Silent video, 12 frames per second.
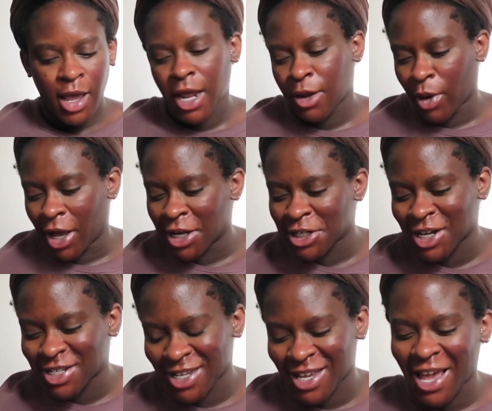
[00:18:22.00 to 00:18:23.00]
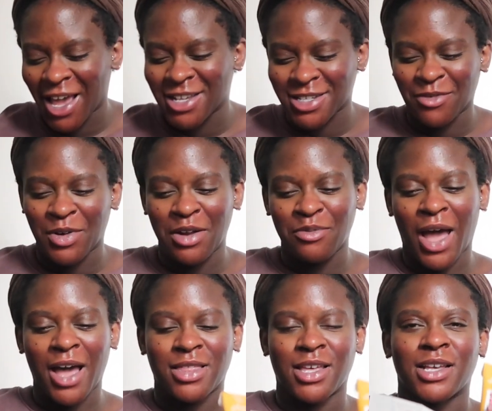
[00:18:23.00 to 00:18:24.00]
Anyway, just in case, I'm gonna
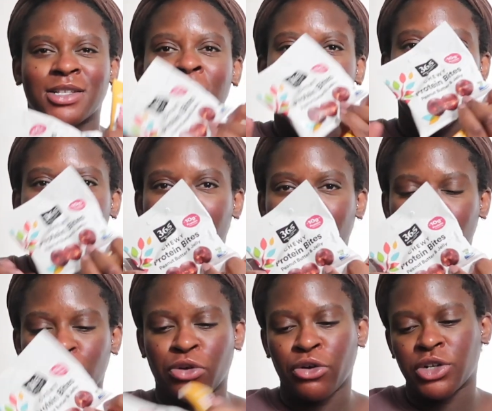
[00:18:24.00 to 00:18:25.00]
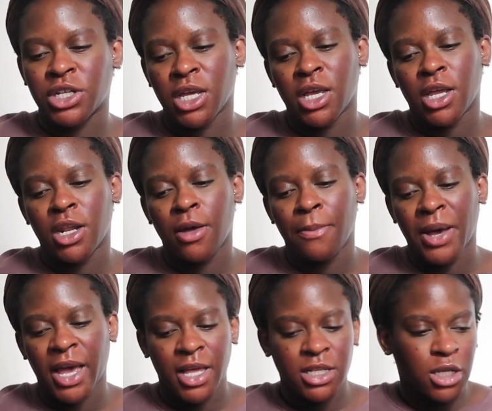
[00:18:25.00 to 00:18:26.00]
pack these. Got these protein
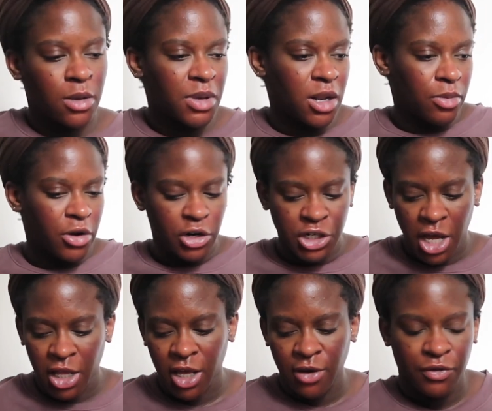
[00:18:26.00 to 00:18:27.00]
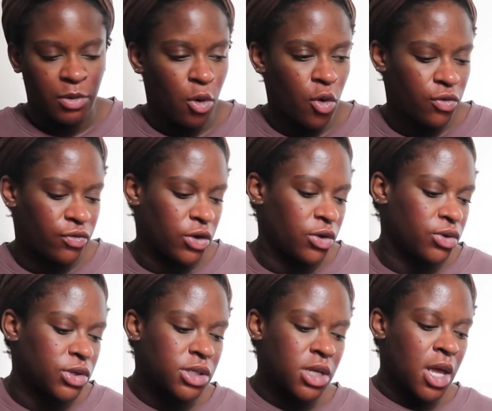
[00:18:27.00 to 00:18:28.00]
bites, peanut butter and jelly from Whole
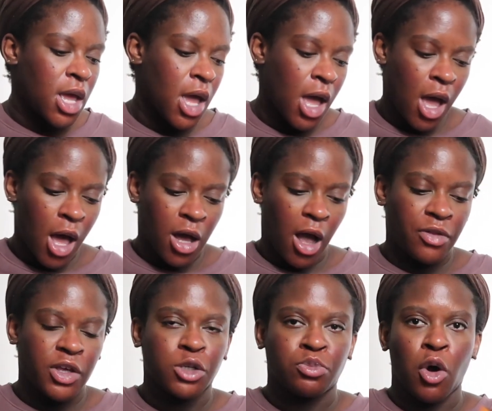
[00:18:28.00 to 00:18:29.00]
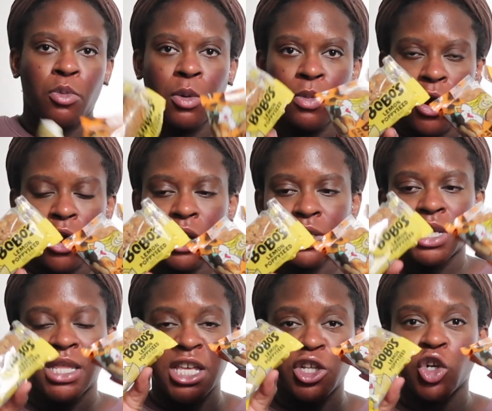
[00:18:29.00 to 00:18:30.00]
Foods. Got these BOGO
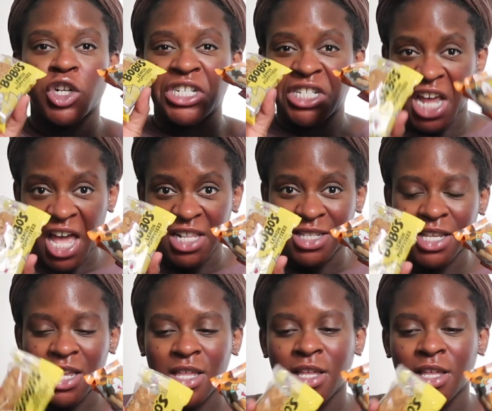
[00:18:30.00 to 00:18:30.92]
bars. These are dense,